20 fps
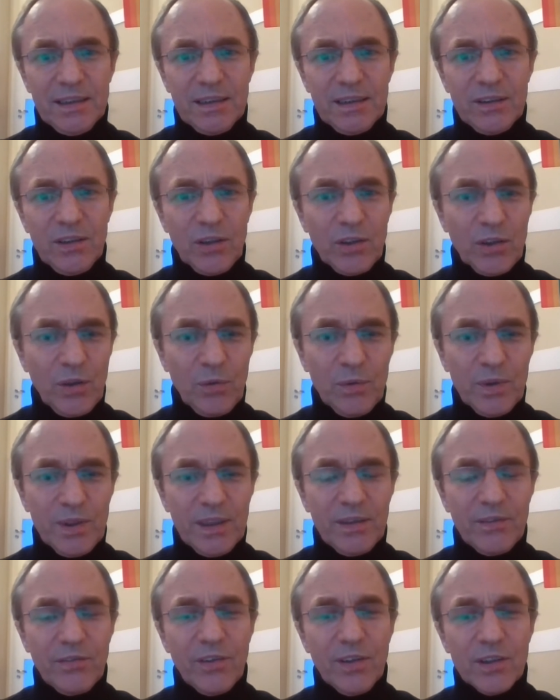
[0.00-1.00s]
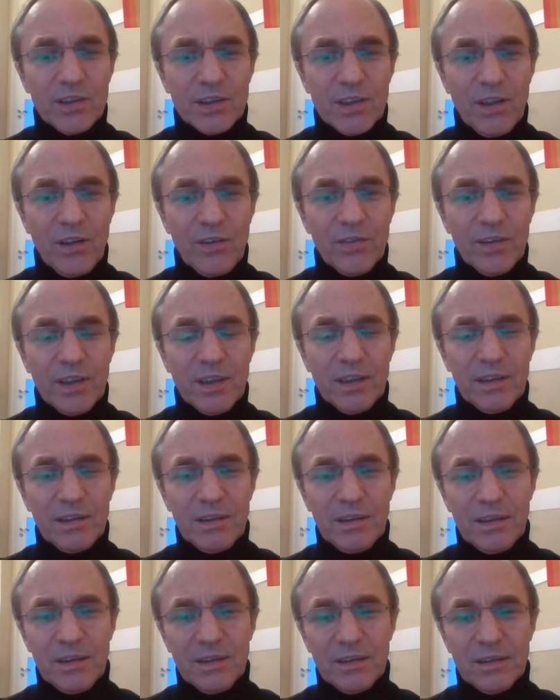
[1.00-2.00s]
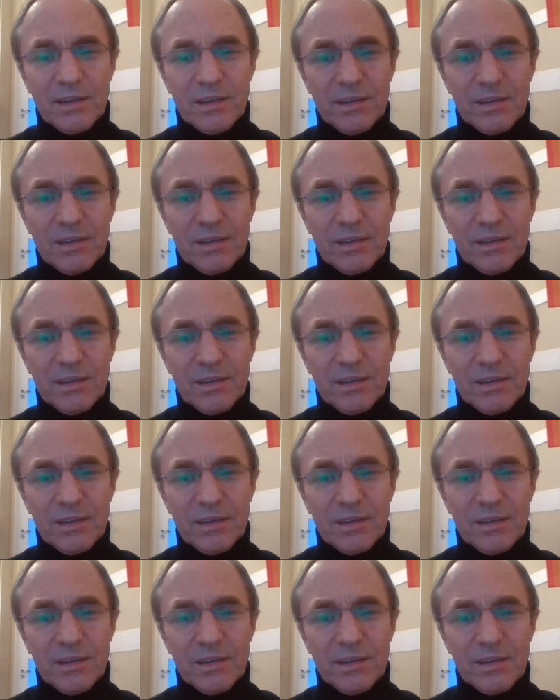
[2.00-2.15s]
not only in philosophical